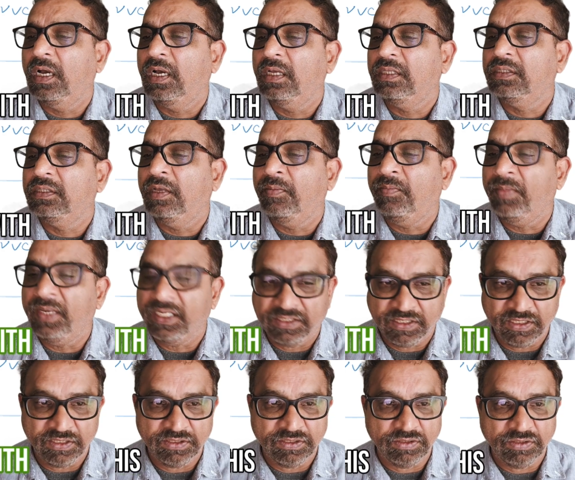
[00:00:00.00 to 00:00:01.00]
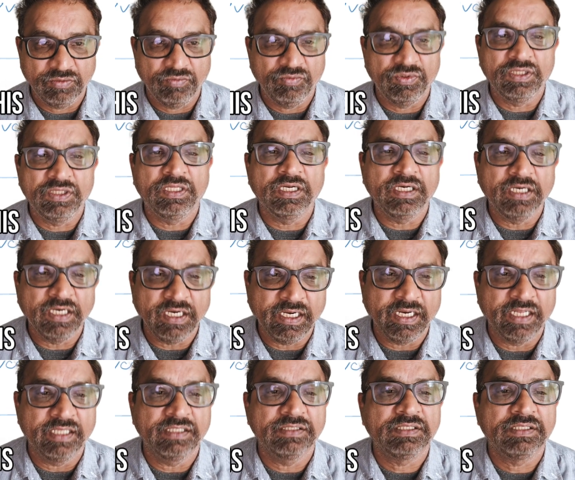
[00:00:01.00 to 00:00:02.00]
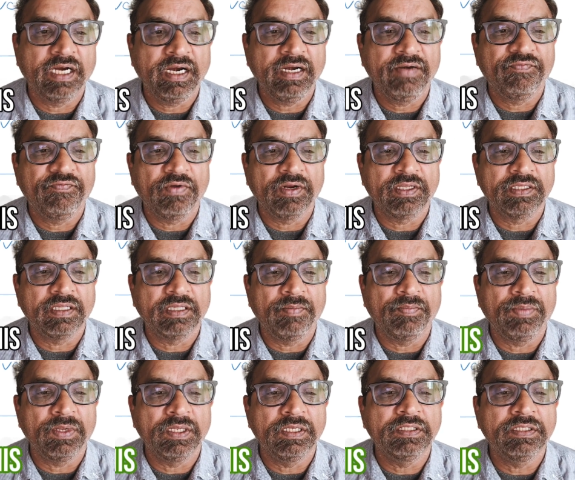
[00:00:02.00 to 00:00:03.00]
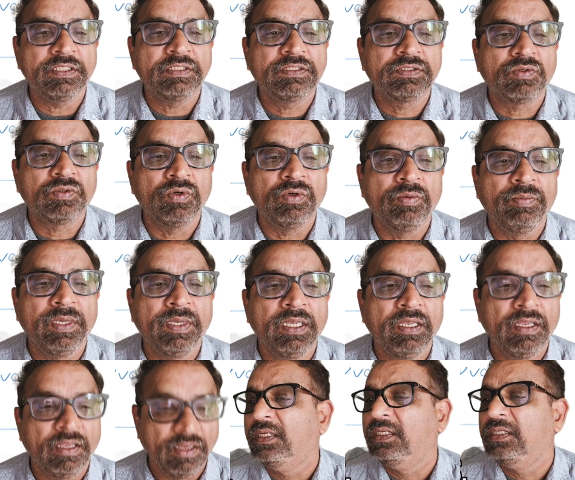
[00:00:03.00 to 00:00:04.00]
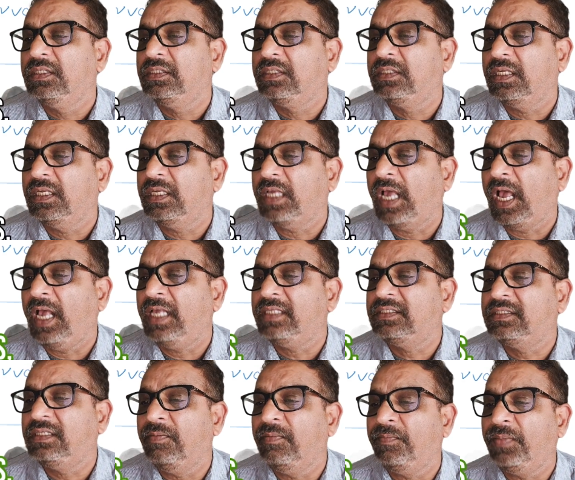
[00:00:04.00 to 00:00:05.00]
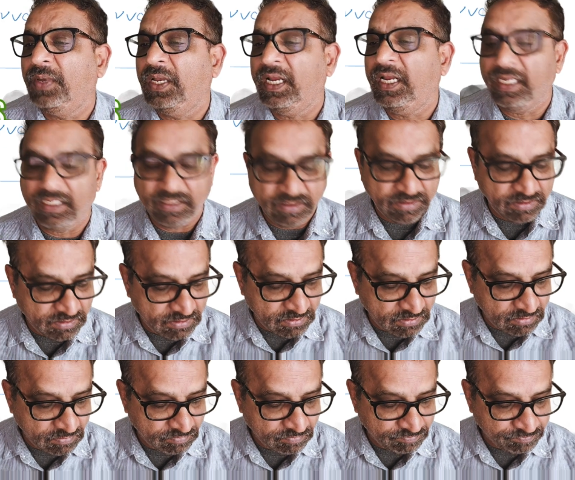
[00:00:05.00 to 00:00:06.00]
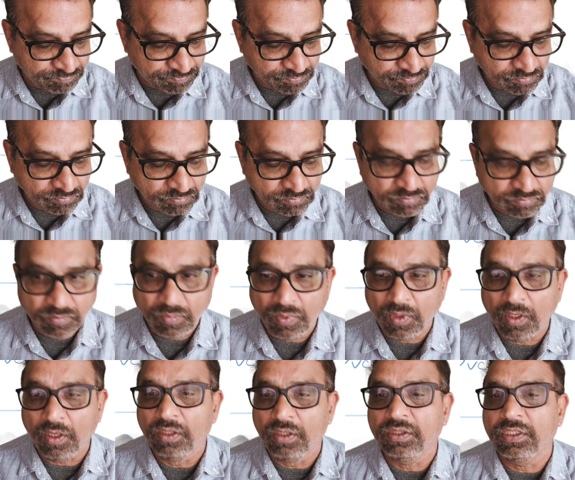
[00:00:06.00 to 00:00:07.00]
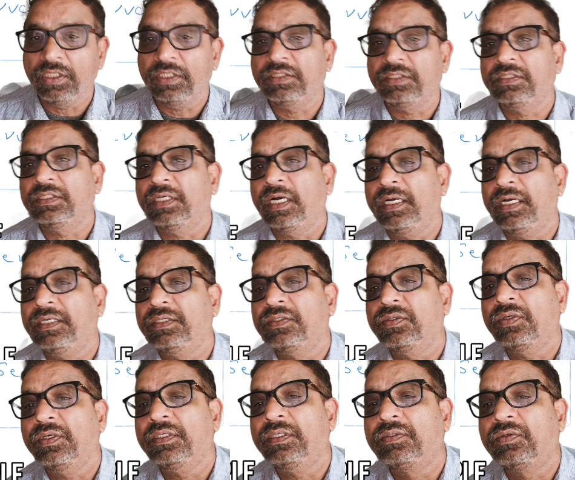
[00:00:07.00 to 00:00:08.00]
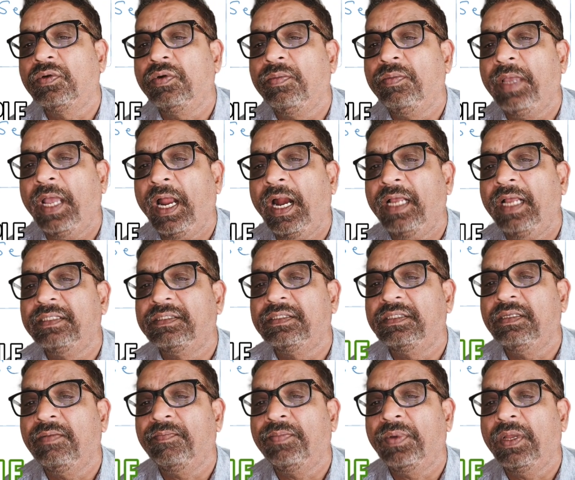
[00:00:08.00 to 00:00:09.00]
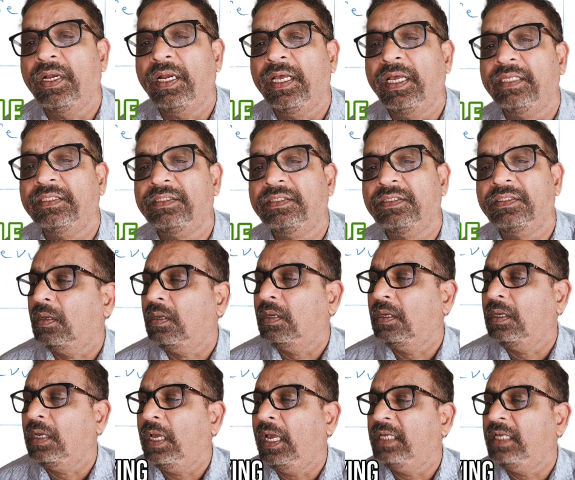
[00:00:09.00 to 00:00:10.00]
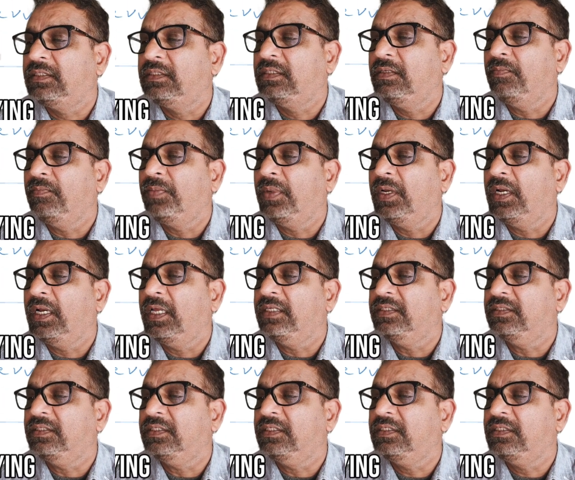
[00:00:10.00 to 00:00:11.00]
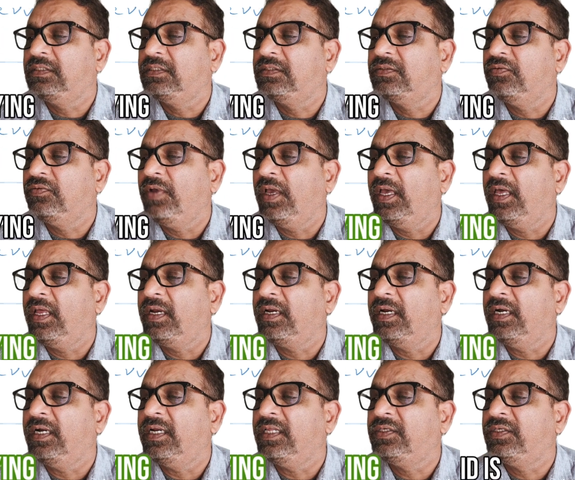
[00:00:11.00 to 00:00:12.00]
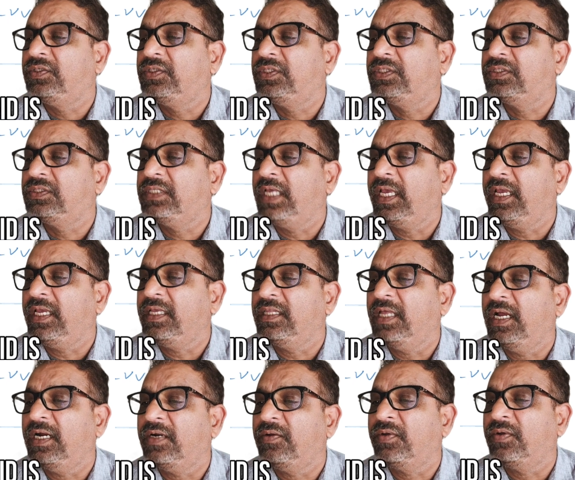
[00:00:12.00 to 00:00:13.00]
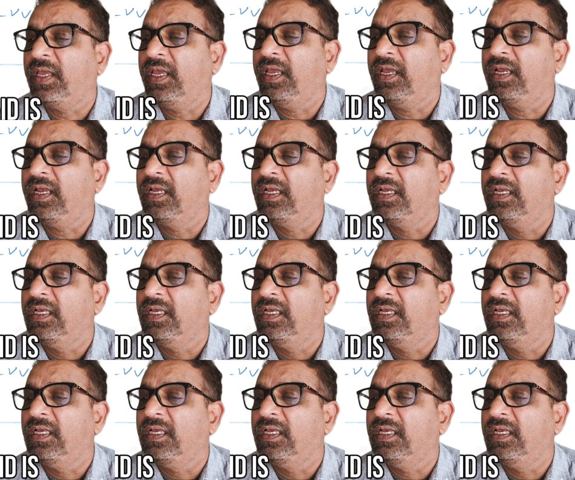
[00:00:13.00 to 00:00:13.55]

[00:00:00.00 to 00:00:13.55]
the message, with the details, right? For example, this could be as simple as this, right? So it could be as simple as this, where it is saying that, okay,